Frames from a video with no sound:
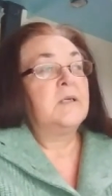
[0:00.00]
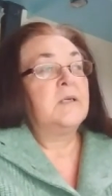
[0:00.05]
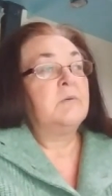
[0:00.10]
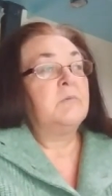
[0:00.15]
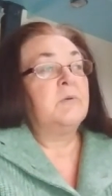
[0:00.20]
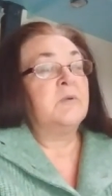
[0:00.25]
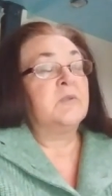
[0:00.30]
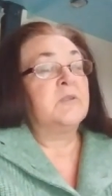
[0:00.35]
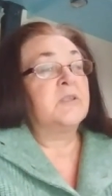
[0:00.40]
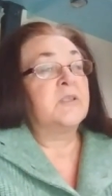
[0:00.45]

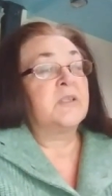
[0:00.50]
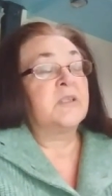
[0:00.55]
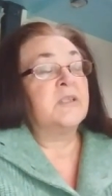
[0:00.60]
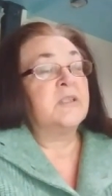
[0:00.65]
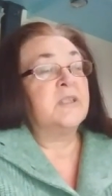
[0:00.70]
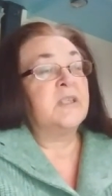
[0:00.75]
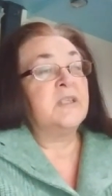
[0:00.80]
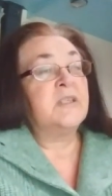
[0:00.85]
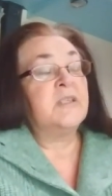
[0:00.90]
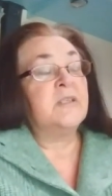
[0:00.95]
will just
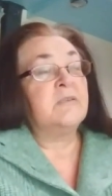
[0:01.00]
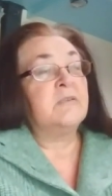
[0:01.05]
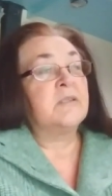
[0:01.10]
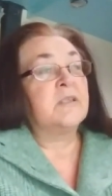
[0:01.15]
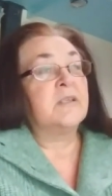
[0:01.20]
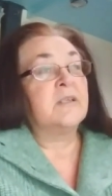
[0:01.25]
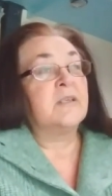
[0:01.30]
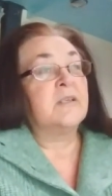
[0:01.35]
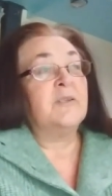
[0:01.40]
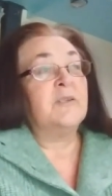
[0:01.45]
continue
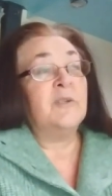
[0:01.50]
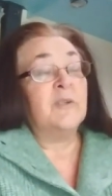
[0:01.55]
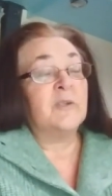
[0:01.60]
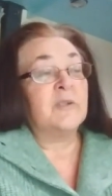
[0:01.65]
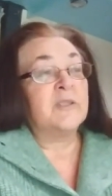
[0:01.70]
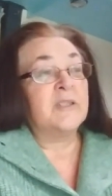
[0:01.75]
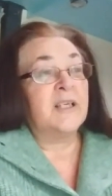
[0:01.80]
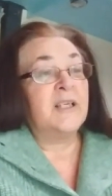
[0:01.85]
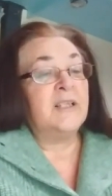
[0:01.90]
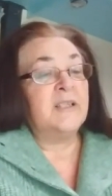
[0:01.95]
to
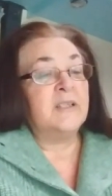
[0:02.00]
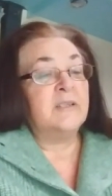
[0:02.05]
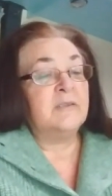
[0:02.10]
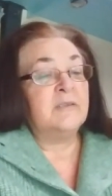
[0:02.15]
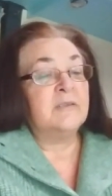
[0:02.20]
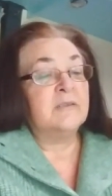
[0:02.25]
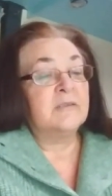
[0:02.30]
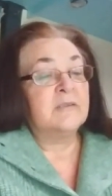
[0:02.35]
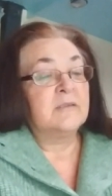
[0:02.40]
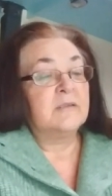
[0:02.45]
not tell you,
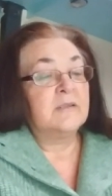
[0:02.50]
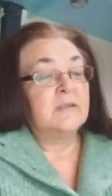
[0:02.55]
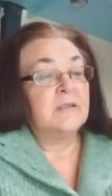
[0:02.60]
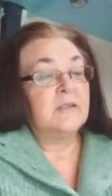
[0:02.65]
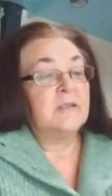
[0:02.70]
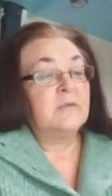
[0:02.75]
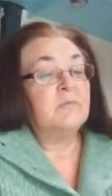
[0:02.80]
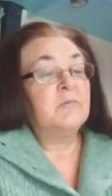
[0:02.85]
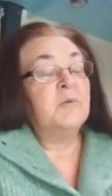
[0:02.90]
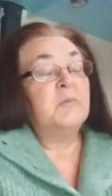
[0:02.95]

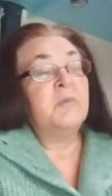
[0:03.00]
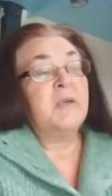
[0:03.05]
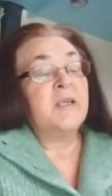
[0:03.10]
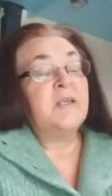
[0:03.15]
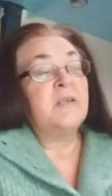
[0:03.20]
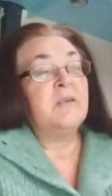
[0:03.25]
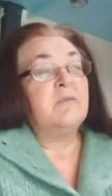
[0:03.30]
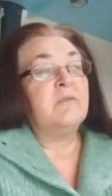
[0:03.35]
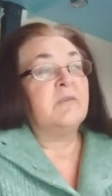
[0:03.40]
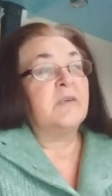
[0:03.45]
will
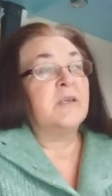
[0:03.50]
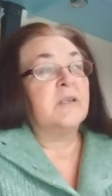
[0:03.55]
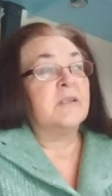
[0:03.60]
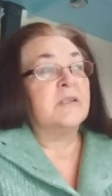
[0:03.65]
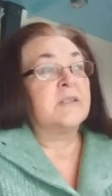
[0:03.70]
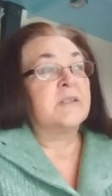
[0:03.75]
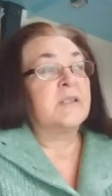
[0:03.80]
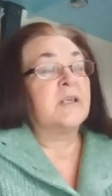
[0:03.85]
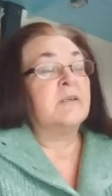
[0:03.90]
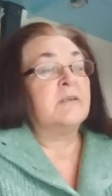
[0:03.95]
make you feel
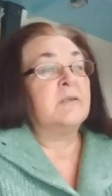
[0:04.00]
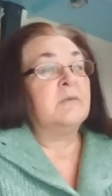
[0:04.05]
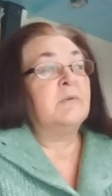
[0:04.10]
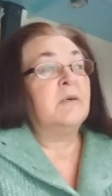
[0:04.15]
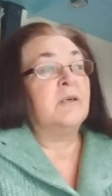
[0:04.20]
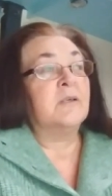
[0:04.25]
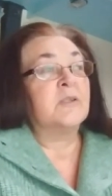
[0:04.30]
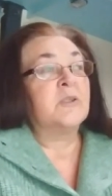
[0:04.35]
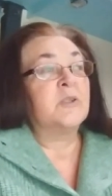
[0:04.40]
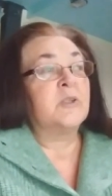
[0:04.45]
as though you
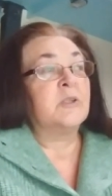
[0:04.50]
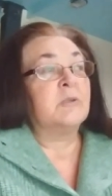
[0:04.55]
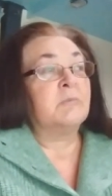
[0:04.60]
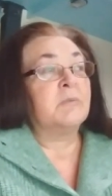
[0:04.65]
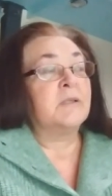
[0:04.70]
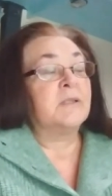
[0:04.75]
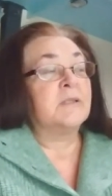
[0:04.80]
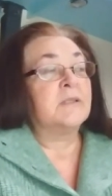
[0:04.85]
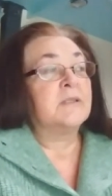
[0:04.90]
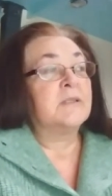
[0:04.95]
are
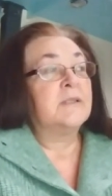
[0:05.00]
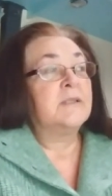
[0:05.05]
stupid